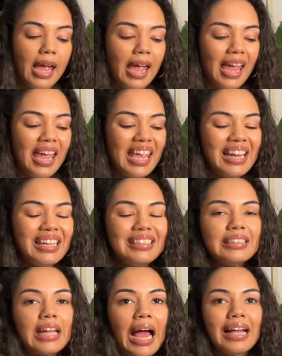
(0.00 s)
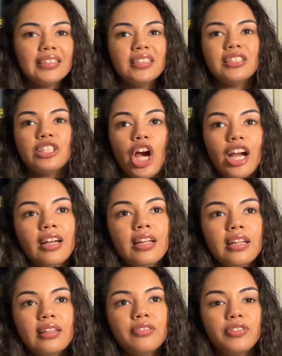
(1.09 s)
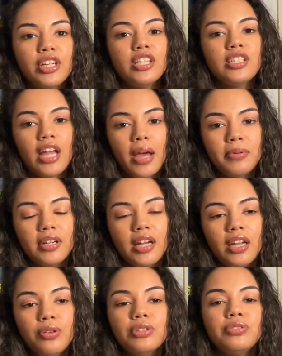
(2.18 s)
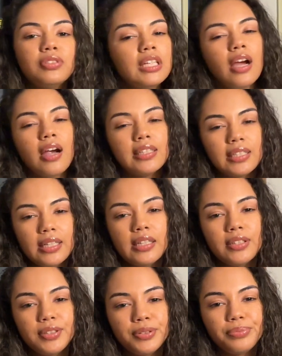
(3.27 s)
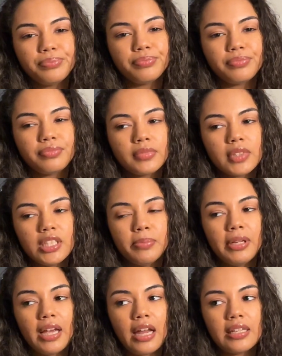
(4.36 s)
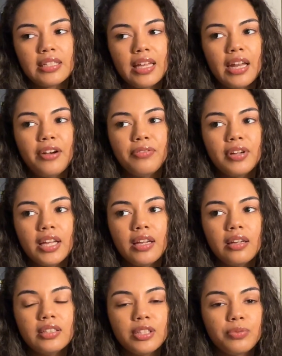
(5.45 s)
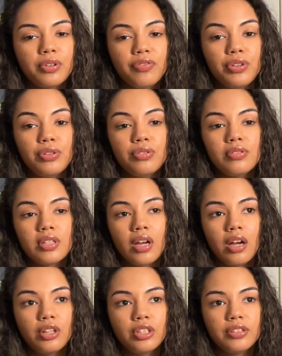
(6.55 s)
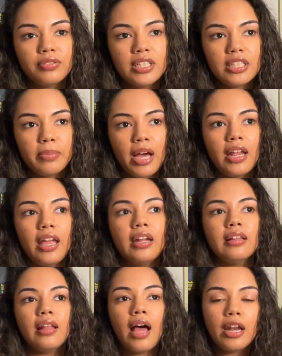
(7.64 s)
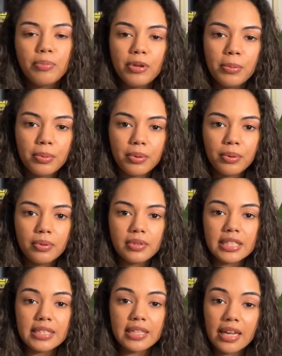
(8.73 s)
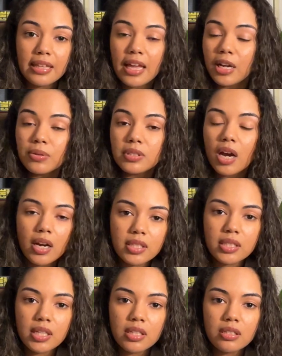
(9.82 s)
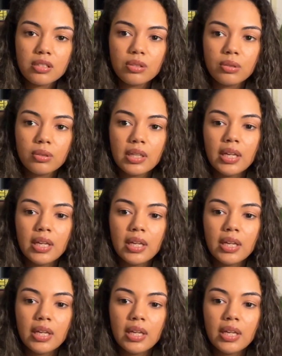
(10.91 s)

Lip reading: And I started it, the first chapter, and it was really hard to get into, to be honest. And I read some reviews on Goodreads about it, and a lot of people said that it was hard to get into